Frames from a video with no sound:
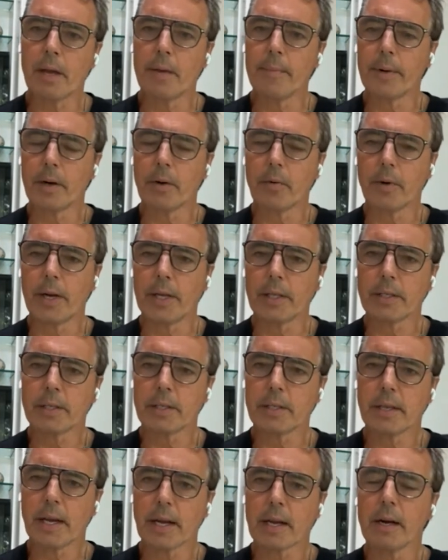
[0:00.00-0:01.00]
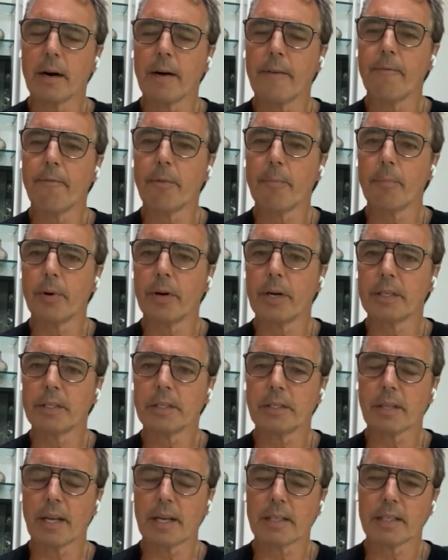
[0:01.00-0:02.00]
immigrants that come from
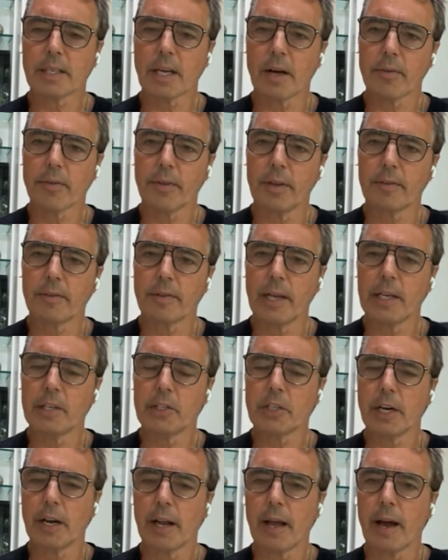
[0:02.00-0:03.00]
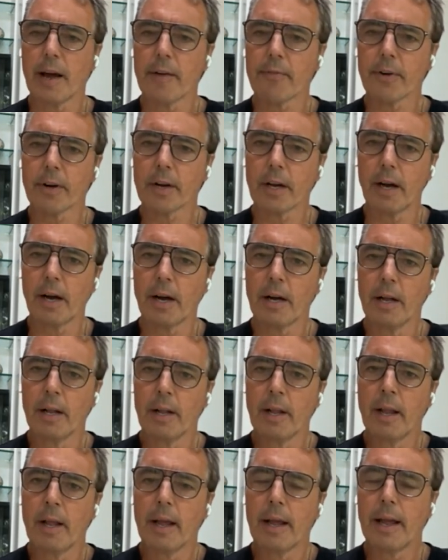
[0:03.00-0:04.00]
places like Southeast Asia and Africa,
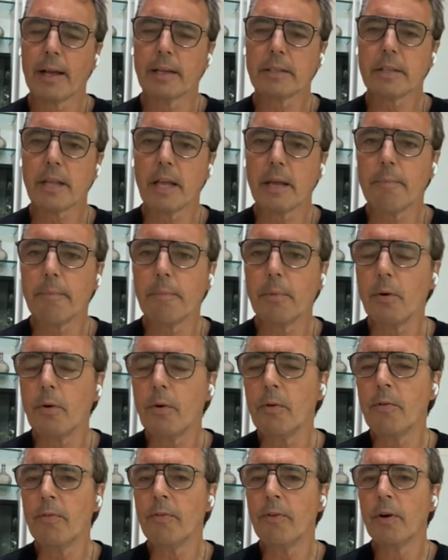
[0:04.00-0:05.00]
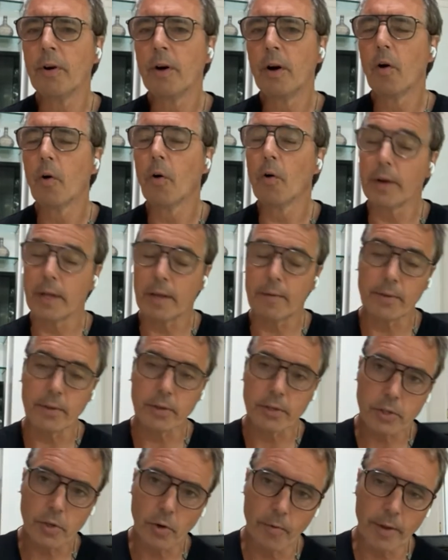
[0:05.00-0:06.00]
as they move, or even
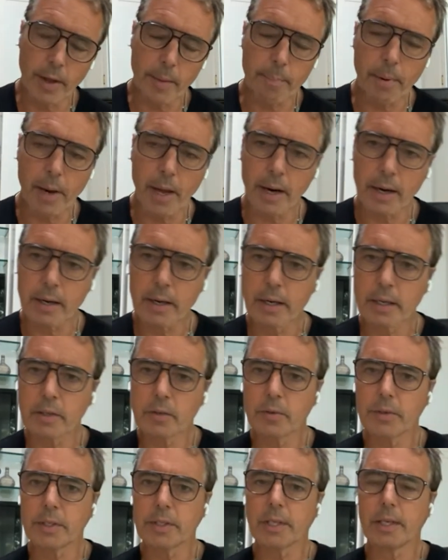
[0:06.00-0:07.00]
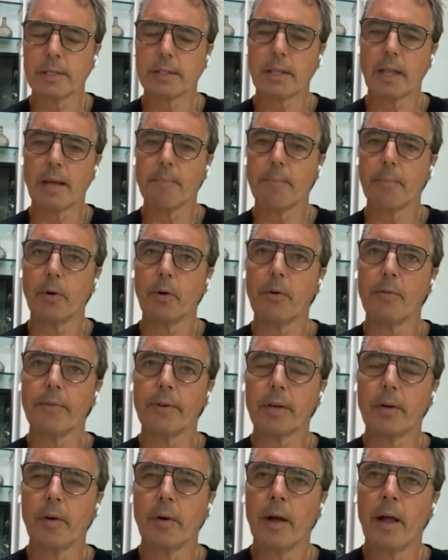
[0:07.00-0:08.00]
Soviet bloc countries, as they move
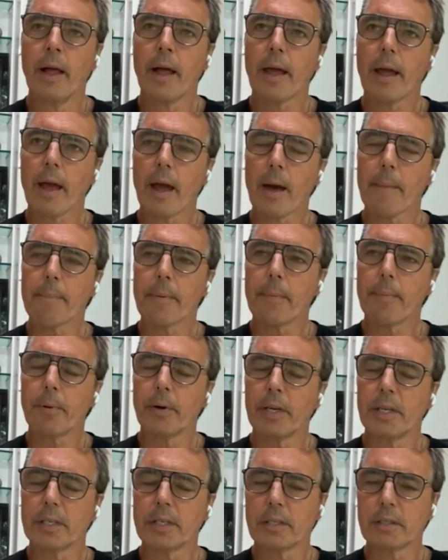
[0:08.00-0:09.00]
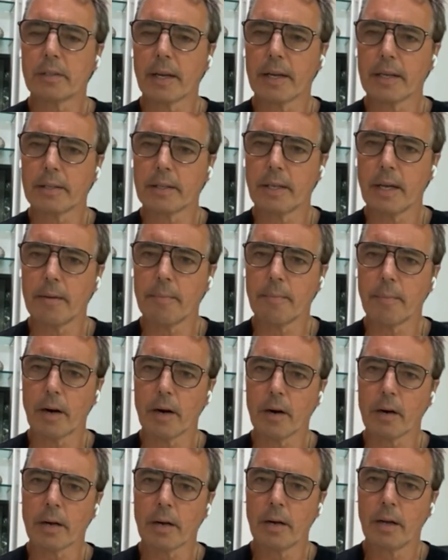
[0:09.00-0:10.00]
to happy places like
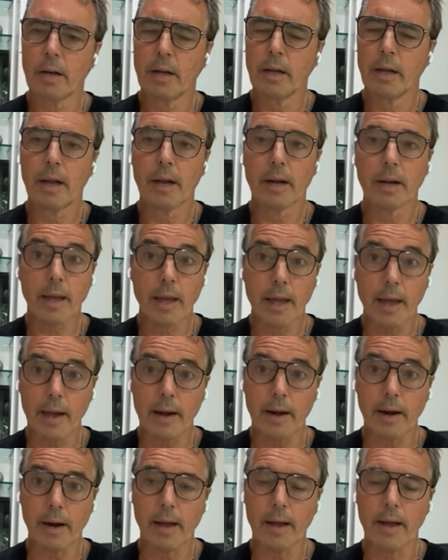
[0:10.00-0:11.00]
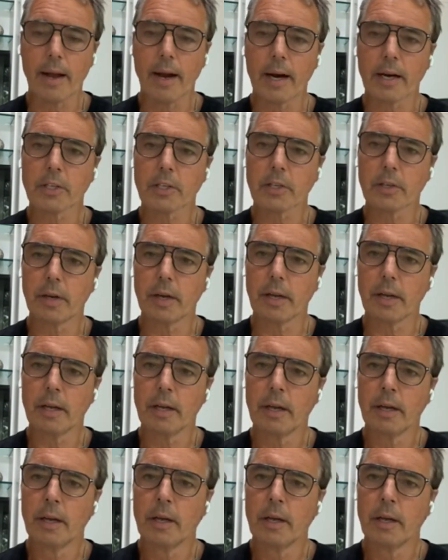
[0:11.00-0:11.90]
Denmark and Canada, actually,